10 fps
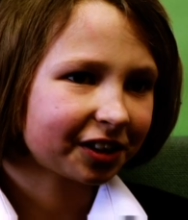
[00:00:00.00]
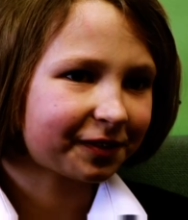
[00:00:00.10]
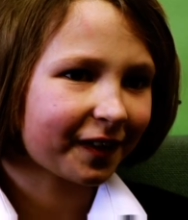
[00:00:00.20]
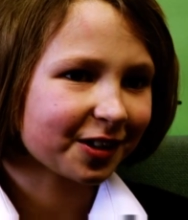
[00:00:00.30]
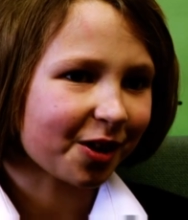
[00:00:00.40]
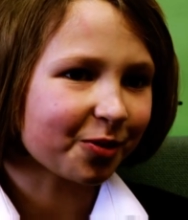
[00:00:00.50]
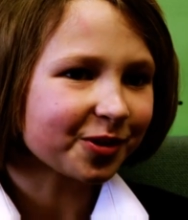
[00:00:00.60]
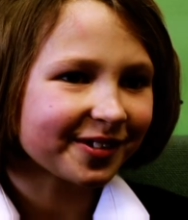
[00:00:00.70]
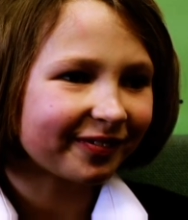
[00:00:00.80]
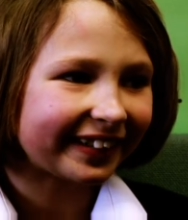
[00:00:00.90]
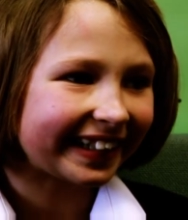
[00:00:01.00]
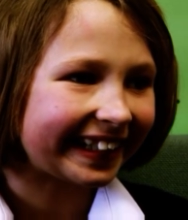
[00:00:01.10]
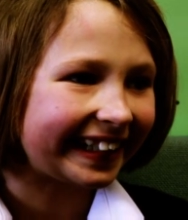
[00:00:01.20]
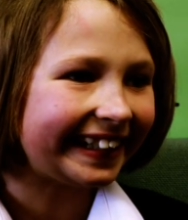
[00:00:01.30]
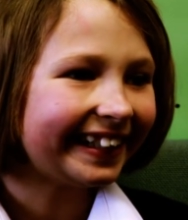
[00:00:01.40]
because first I wasn't
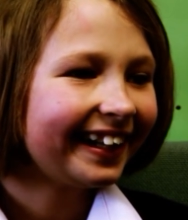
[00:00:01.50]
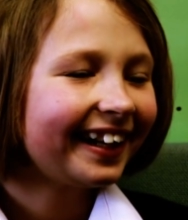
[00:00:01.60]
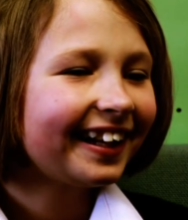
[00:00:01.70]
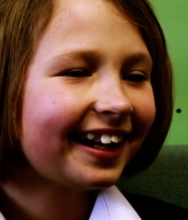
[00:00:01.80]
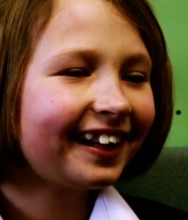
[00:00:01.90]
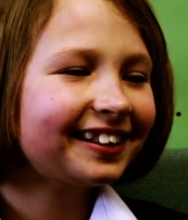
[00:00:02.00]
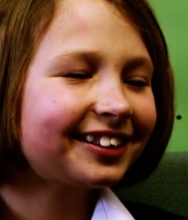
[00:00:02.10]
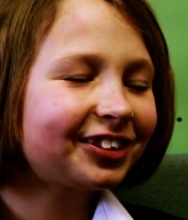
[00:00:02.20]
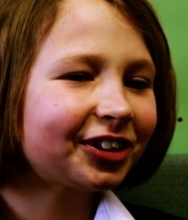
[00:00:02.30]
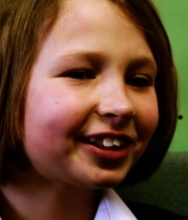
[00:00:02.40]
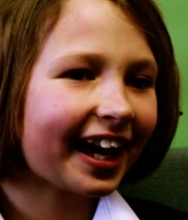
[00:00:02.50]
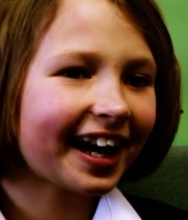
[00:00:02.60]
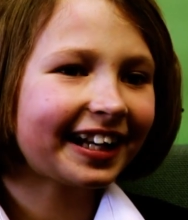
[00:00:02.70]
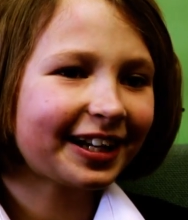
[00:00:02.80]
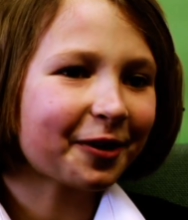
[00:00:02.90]
really, let's just say,
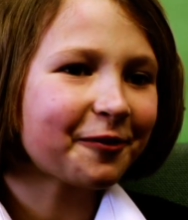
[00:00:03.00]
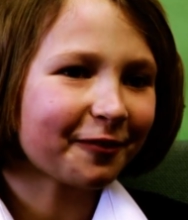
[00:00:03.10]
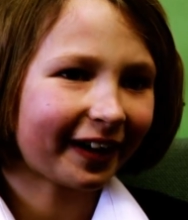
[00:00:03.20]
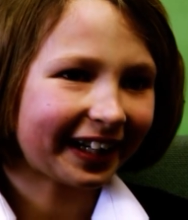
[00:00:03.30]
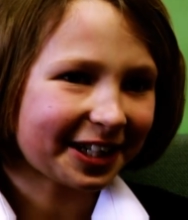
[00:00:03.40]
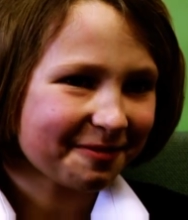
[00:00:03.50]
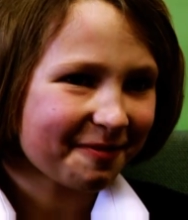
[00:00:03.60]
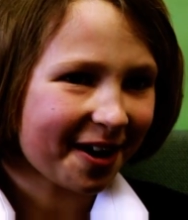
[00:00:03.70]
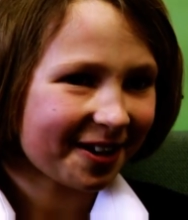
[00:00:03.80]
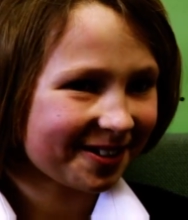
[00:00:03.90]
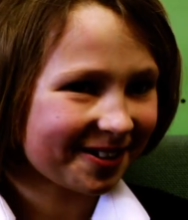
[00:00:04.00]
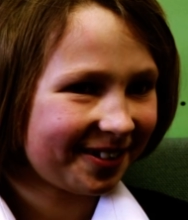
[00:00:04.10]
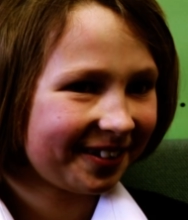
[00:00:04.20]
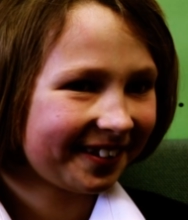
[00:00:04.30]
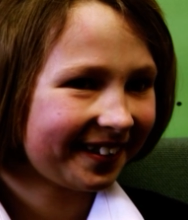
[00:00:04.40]
an eco-friendly person.
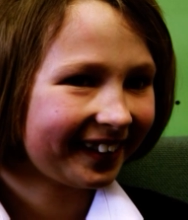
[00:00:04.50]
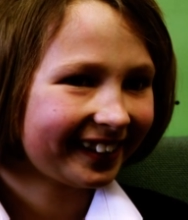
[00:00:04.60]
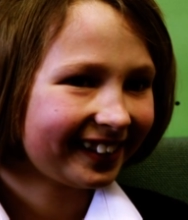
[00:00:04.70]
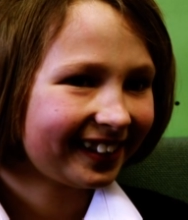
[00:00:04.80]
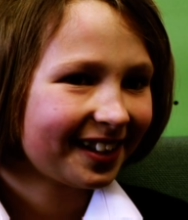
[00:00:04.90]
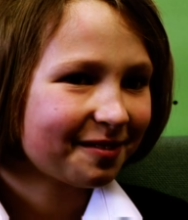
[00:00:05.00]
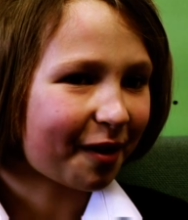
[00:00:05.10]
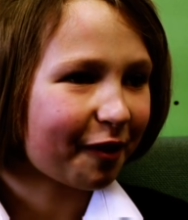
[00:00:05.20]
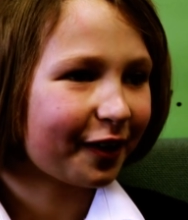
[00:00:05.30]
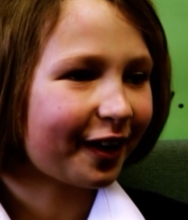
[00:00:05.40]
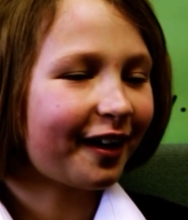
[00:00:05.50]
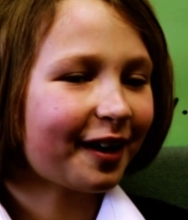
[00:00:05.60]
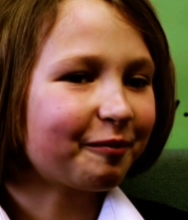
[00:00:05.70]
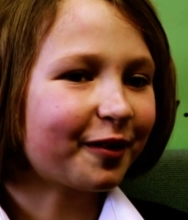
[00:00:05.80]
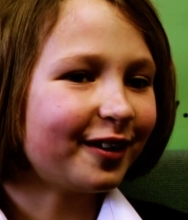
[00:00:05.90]
But I think I
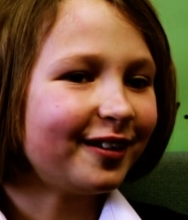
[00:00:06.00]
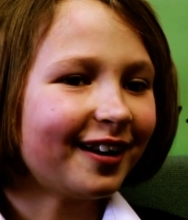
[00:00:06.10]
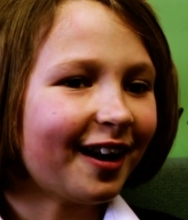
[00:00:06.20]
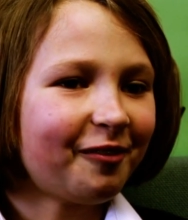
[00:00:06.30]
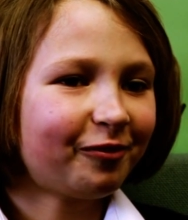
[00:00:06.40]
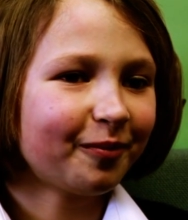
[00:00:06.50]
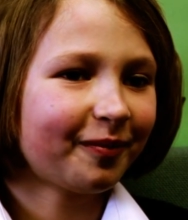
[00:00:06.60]
am going to learn.